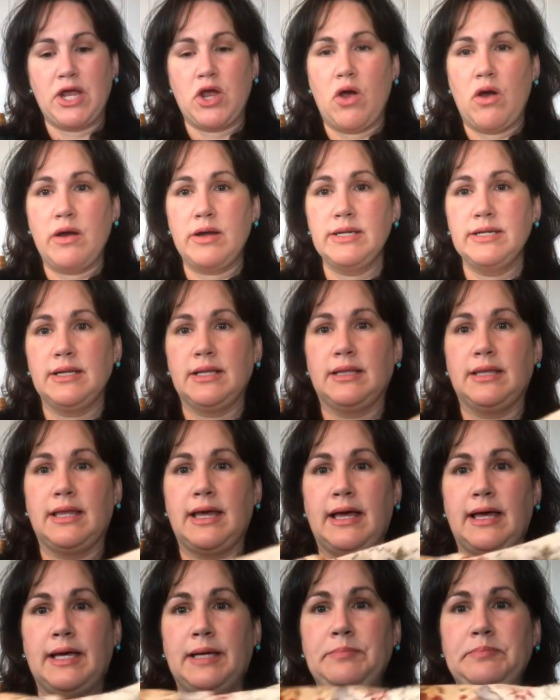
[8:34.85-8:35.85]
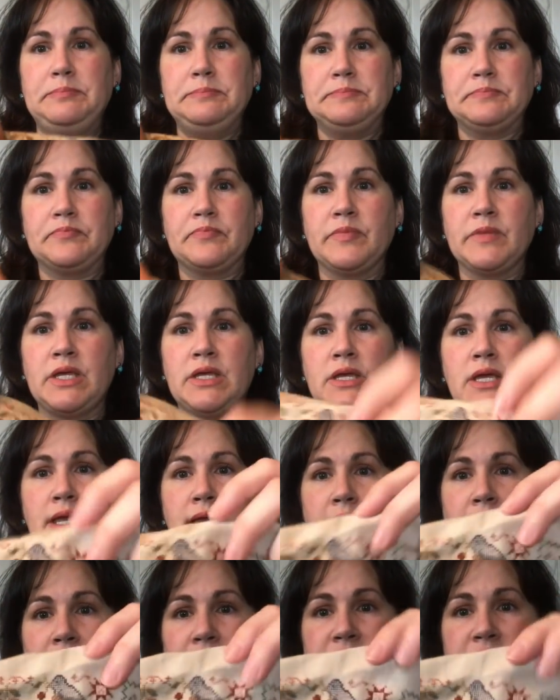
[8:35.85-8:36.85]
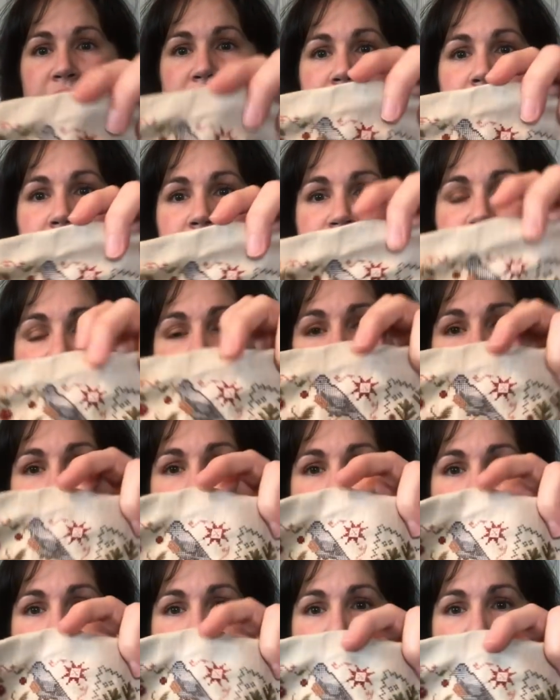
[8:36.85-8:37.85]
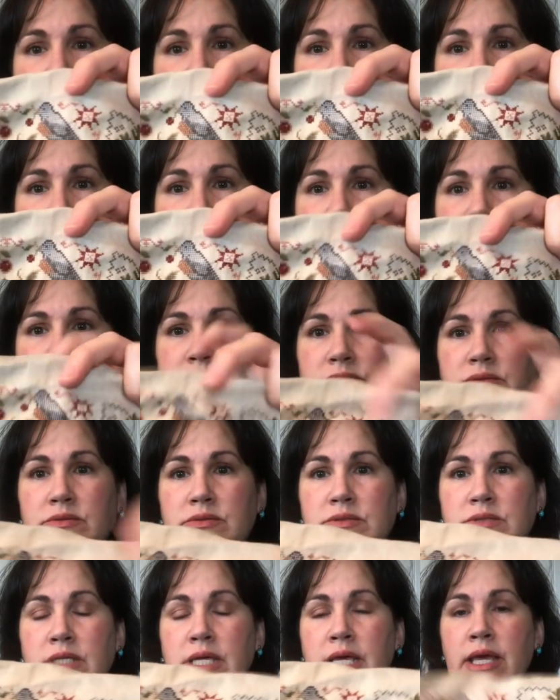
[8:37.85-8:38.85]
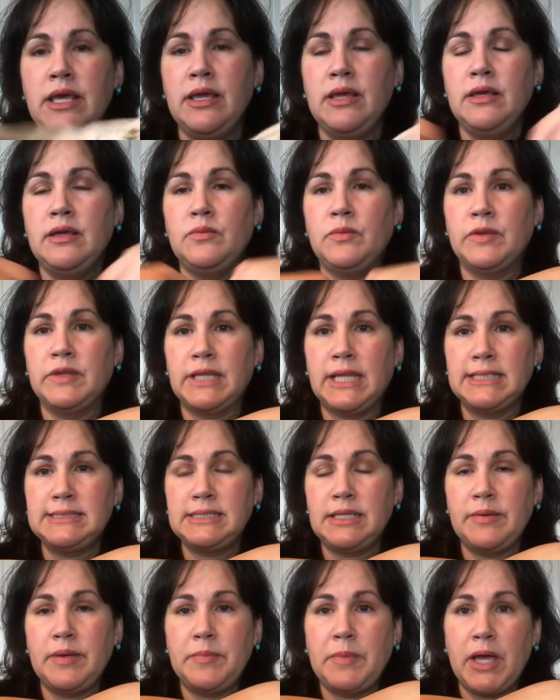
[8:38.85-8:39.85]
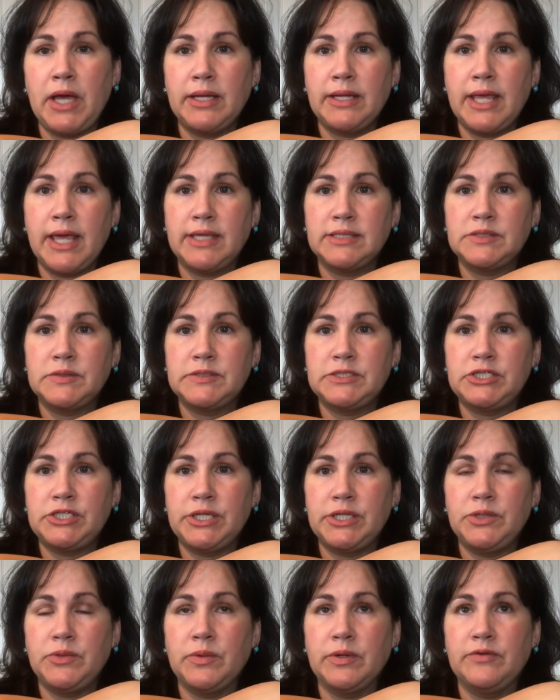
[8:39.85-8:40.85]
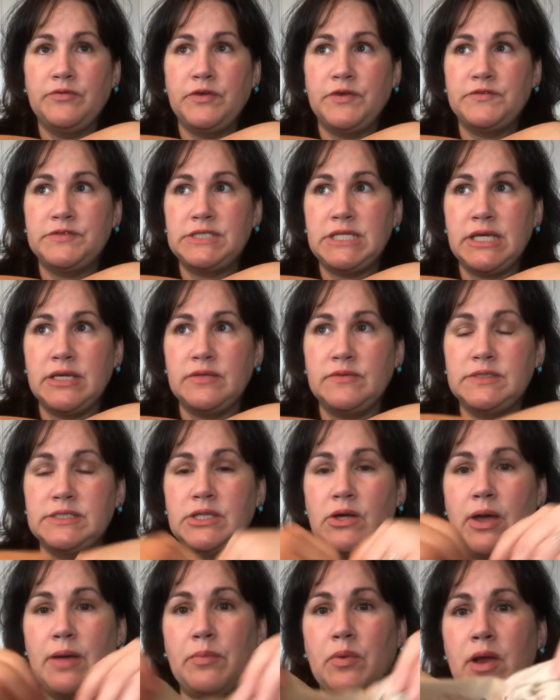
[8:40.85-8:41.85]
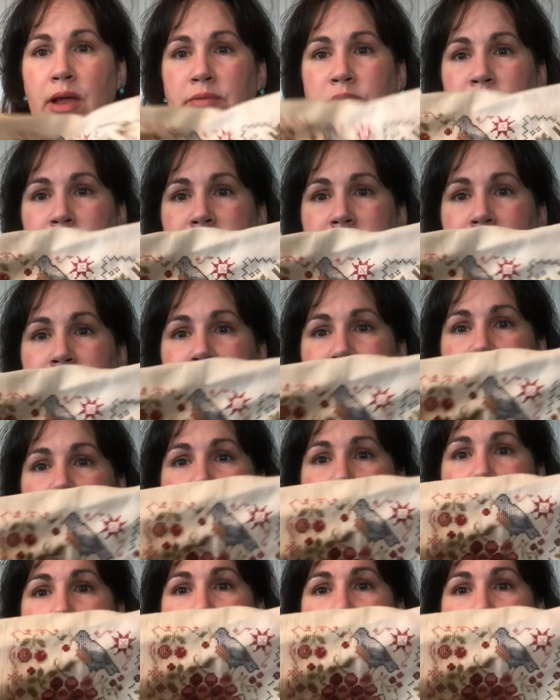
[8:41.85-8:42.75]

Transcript: garden club. I think I showed you. Well, the last time I podcast was January 15th, so I probably had not